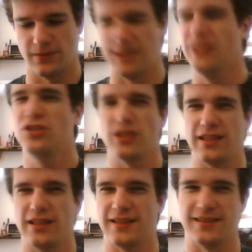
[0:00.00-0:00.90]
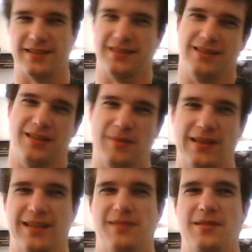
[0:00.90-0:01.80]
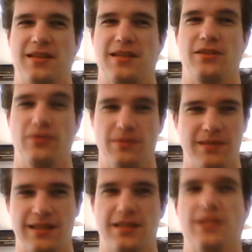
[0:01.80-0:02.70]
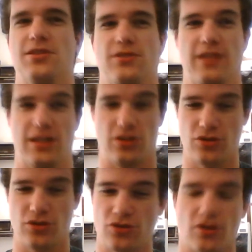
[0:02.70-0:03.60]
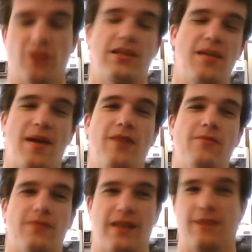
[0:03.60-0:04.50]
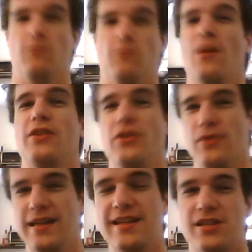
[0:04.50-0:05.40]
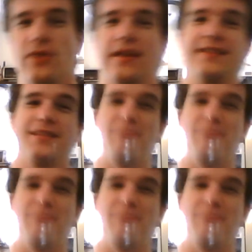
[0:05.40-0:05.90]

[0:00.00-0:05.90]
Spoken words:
And usually this isn't going to be something that you need to discern too strongly about. Whether you need to, it's the